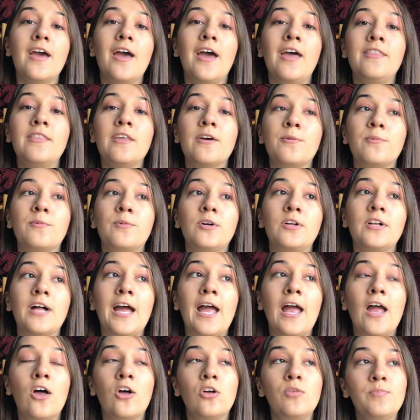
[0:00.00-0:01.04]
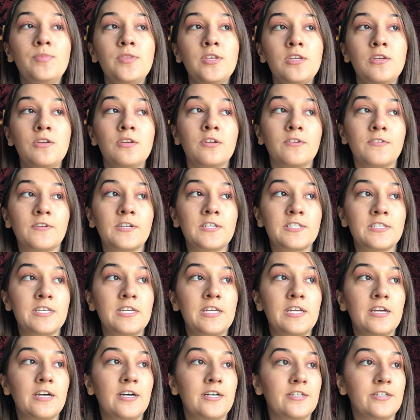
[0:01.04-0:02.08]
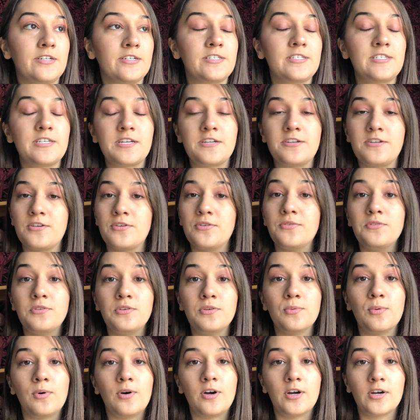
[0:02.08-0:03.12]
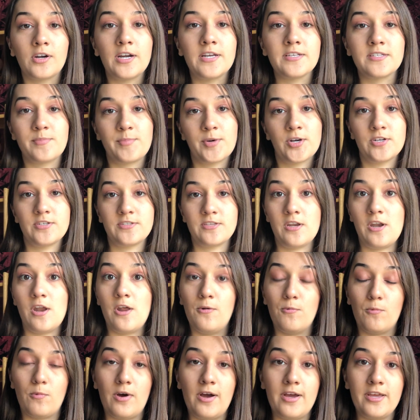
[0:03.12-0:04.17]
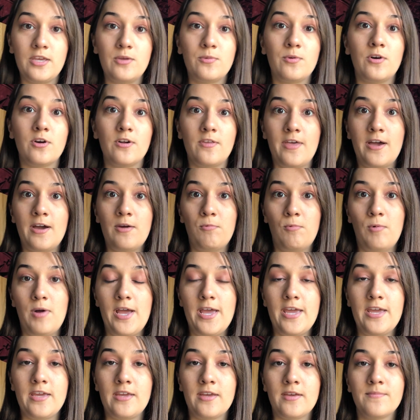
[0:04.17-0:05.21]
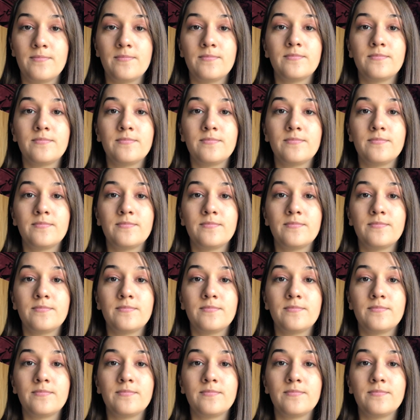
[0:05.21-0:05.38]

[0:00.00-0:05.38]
and that will help the university understand who you are as a person and why you are that way.